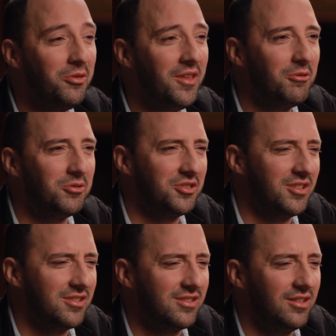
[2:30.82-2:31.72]
whole thing was
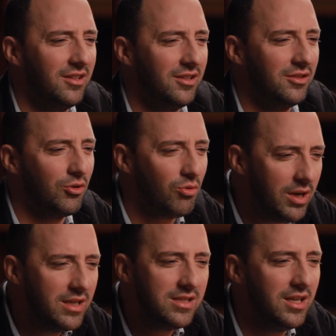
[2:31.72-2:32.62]
just
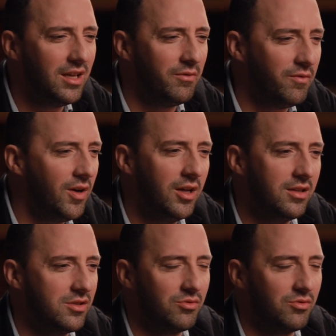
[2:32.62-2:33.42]
crazy and fun and